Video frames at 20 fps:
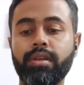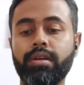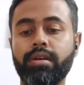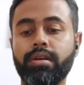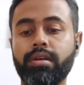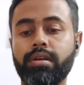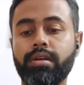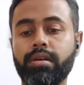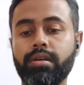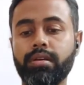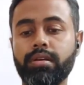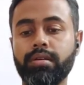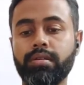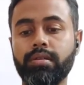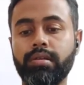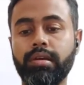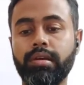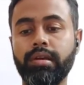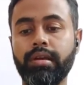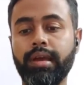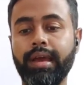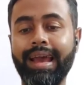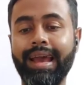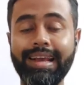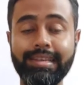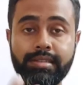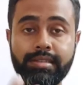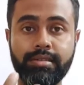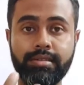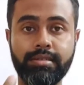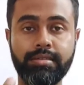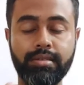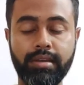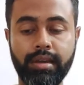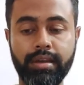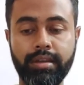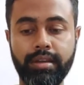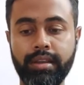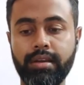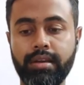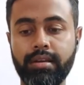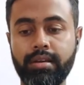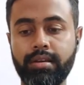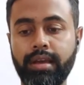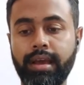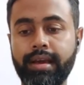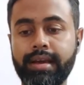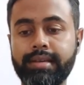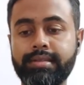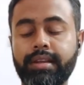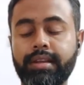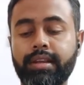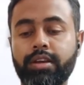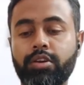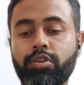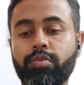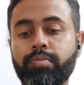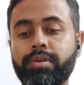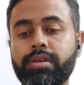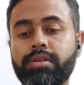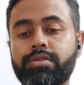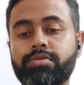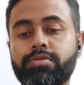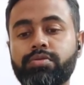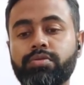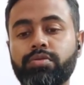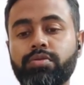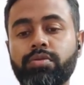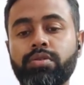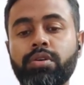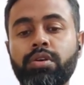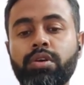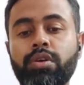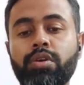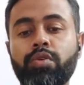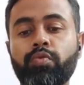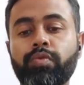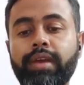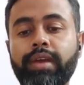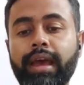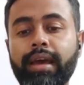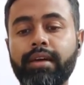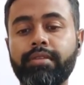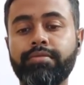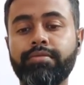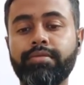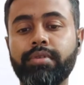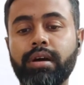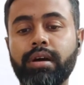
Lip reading: as an economy. So we have